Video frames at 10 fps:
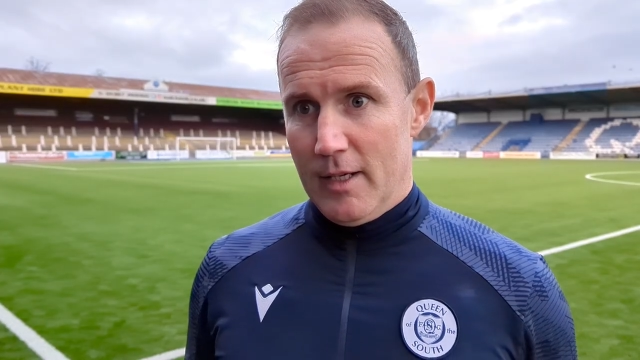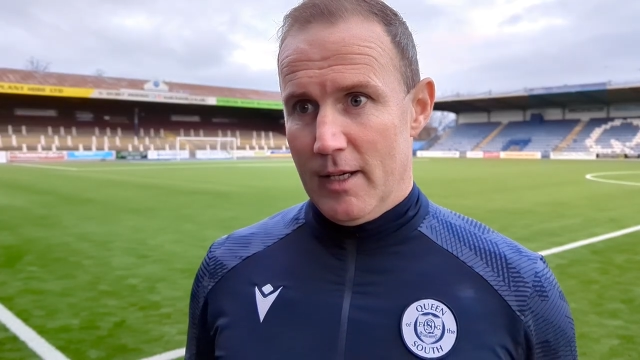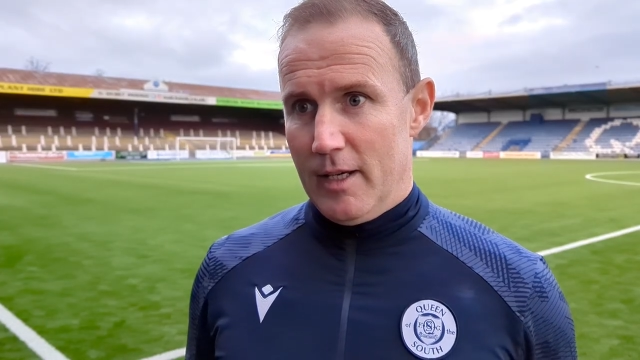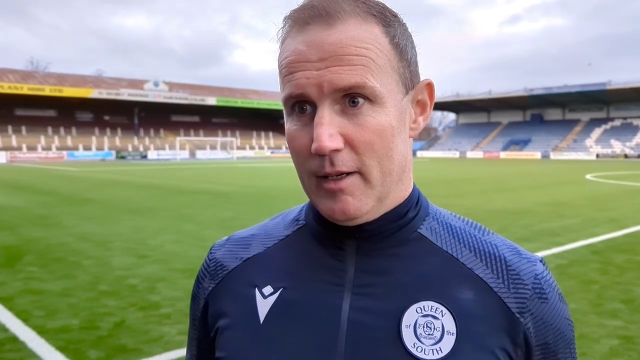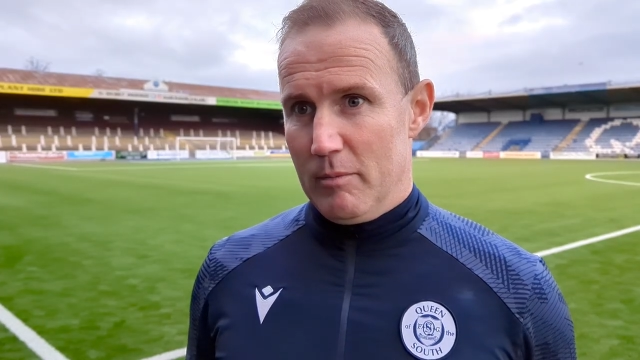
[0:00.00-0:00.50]

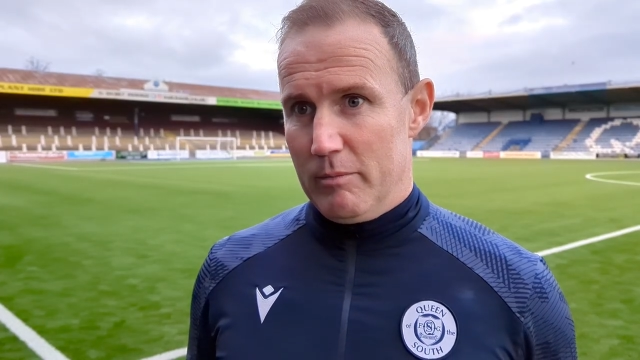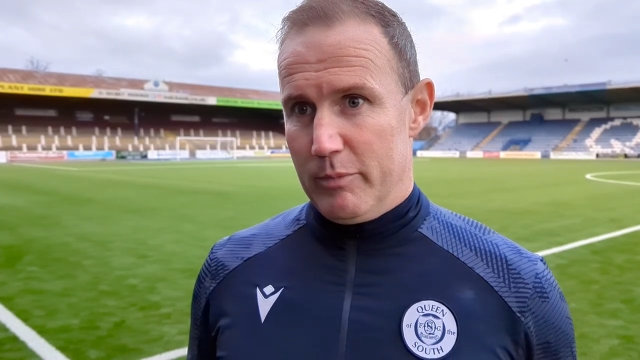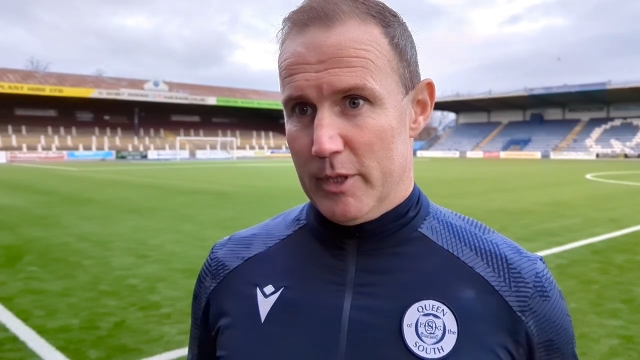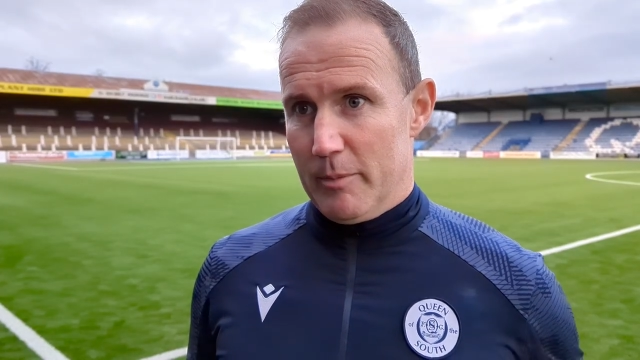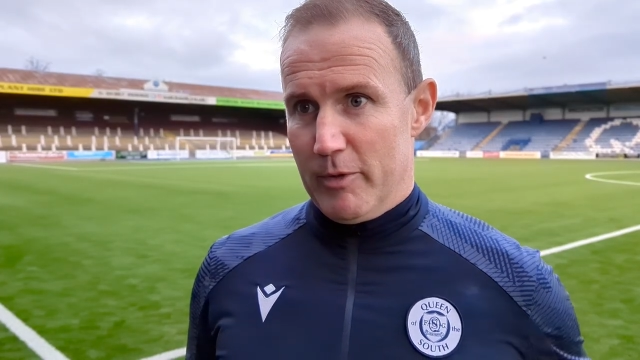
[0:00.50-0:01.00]

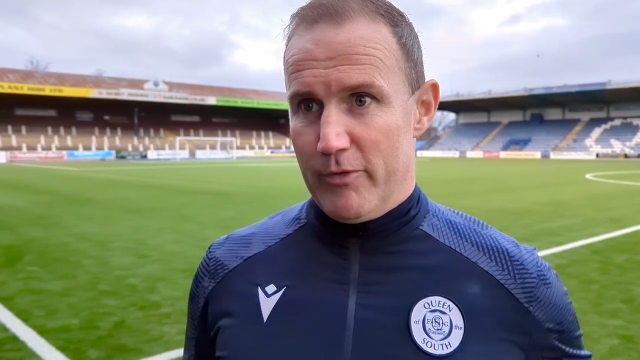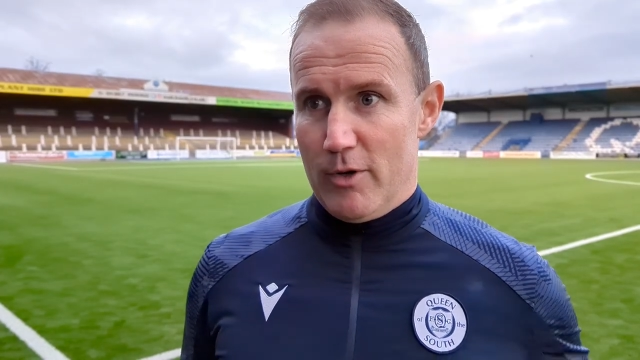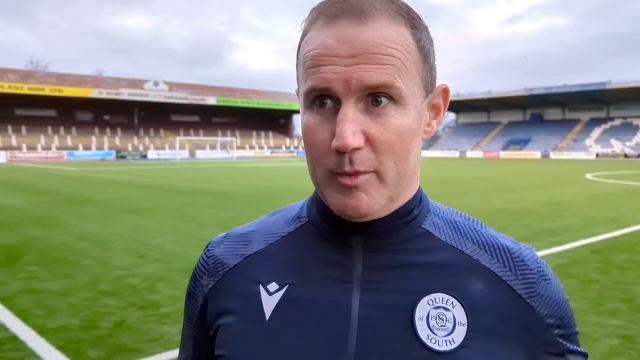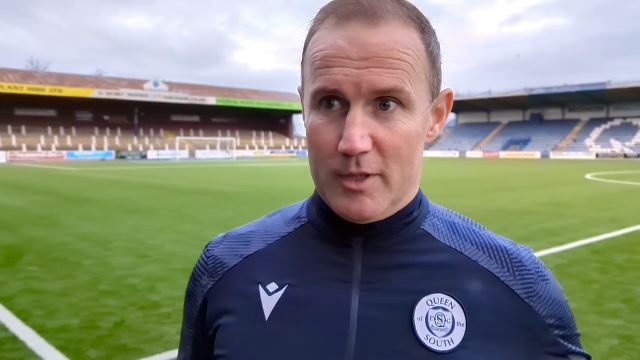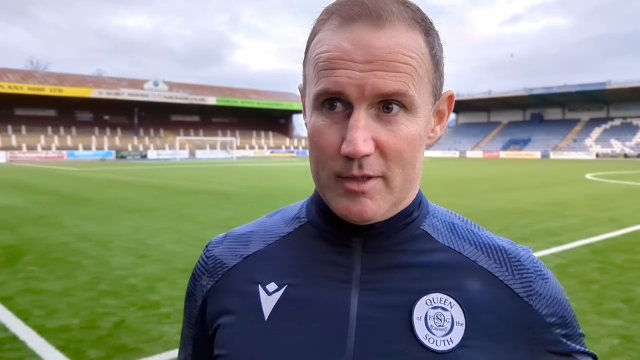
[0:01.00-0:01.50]
But the
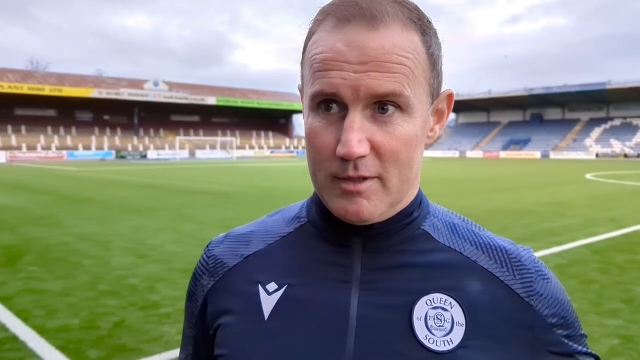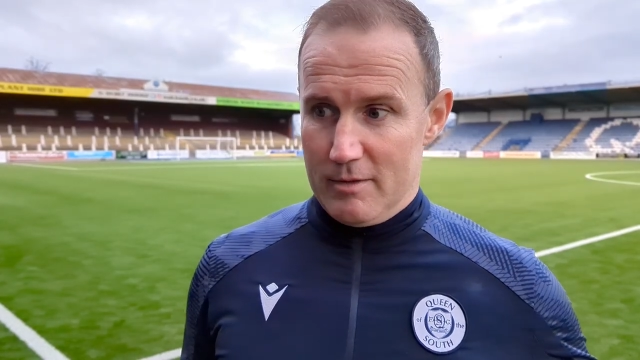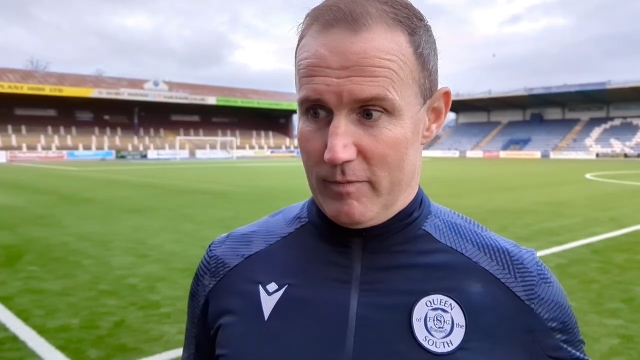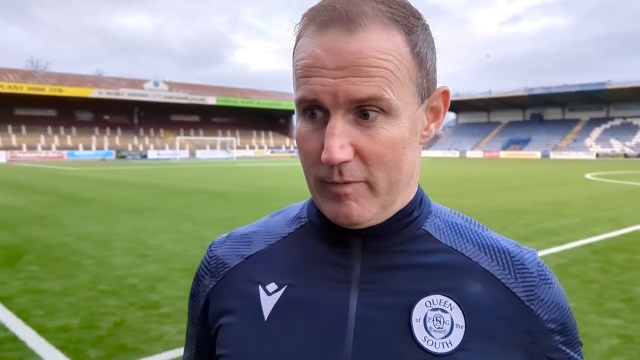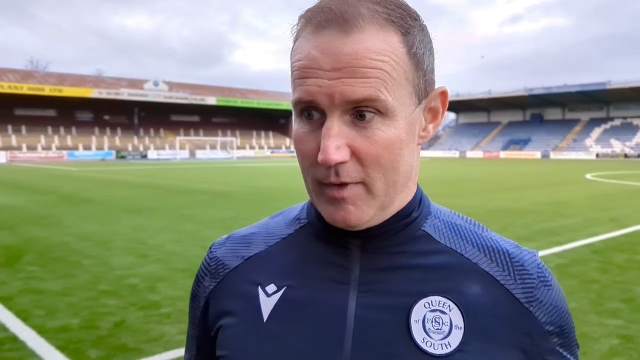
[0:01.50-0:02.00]
performance,
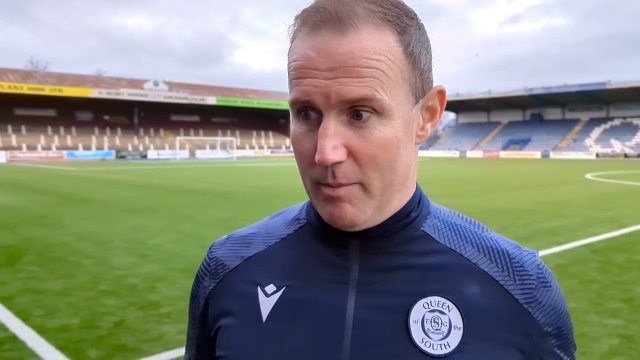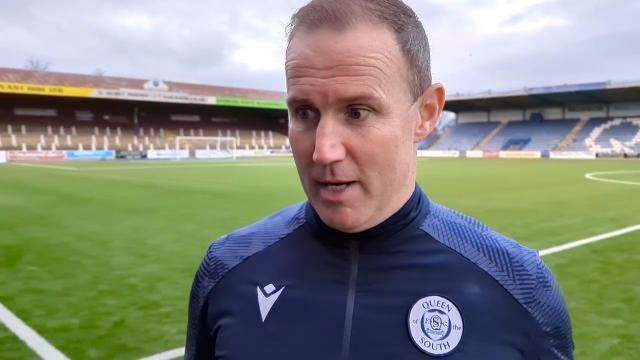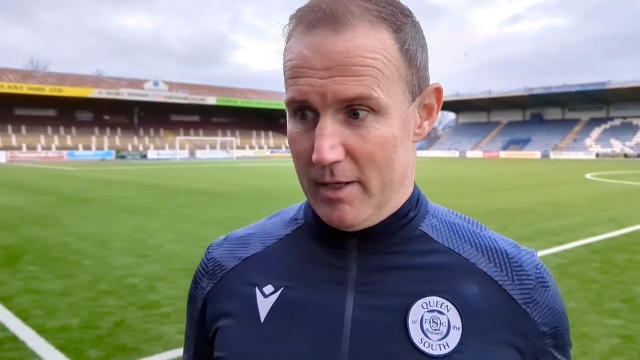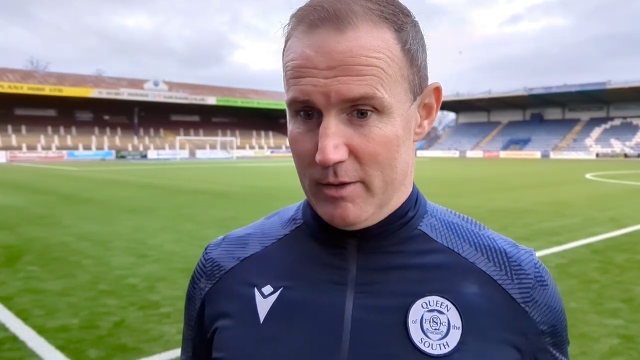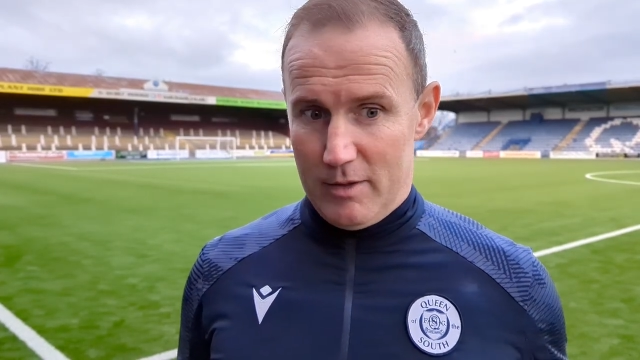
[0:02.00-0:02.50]
the
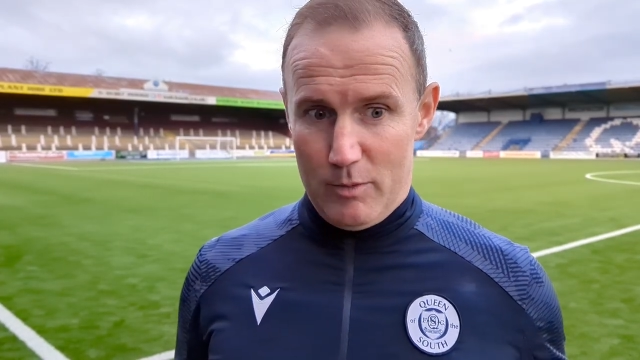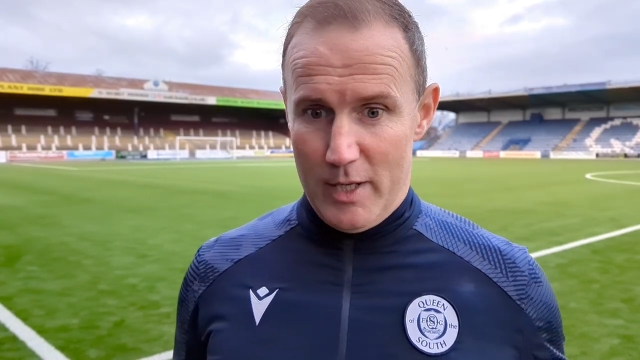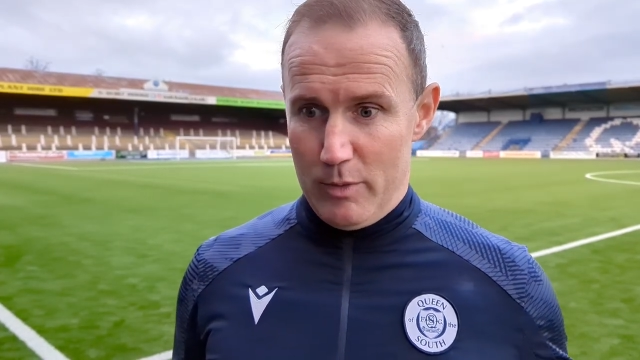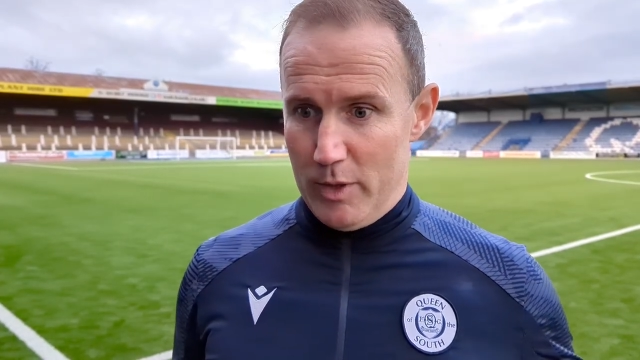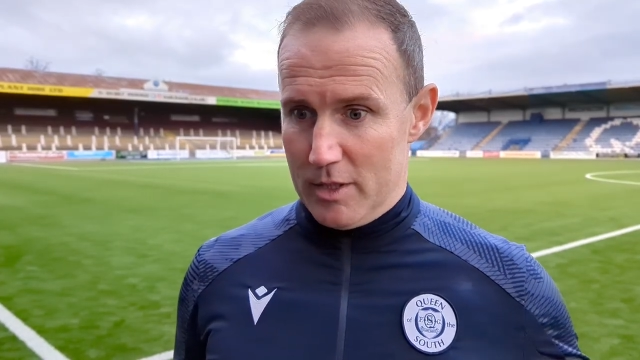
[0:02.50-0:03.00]
manner, the way
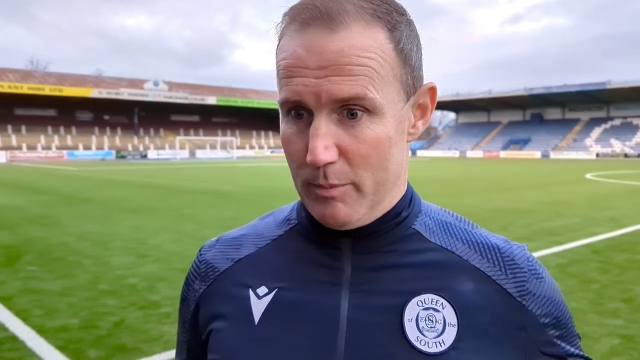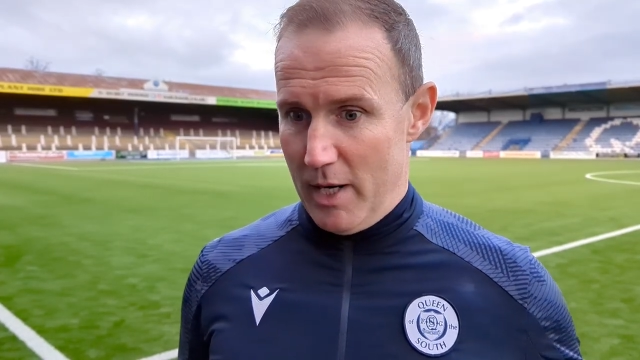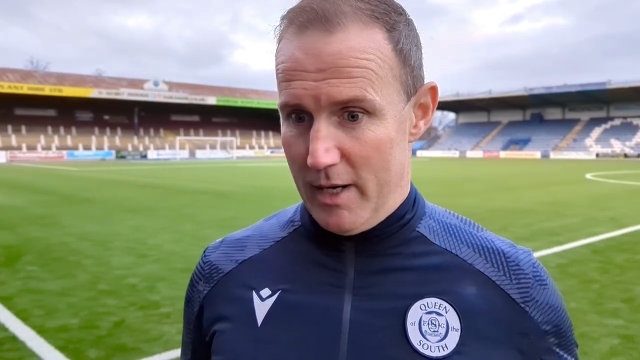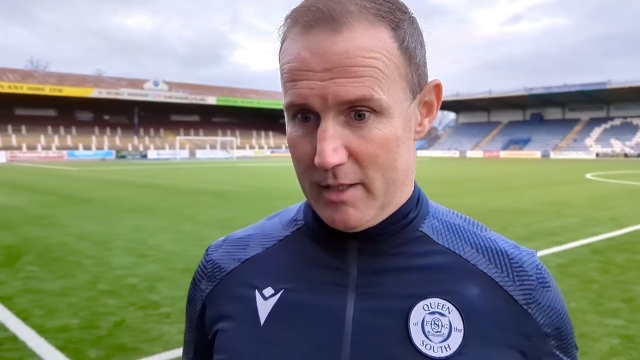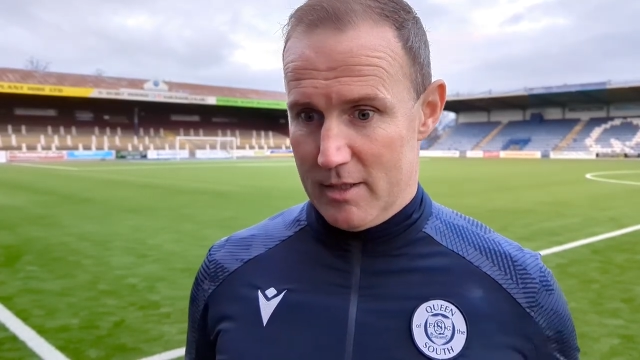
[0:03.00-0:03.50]
in which the
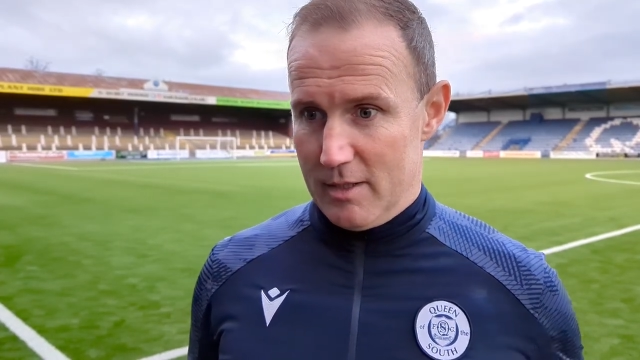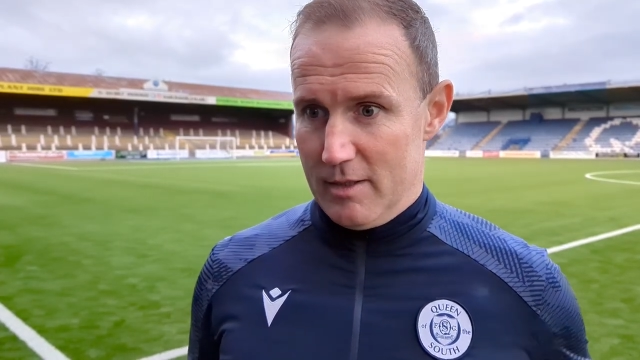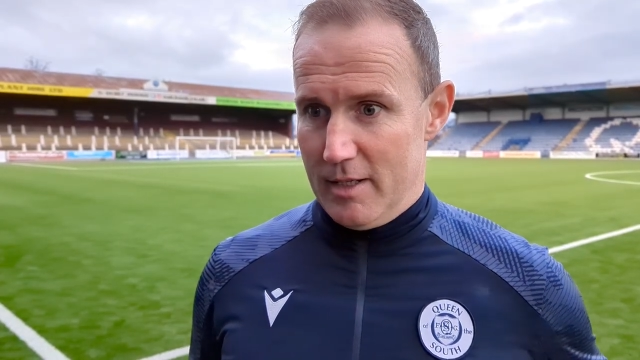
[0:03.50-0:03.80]
players,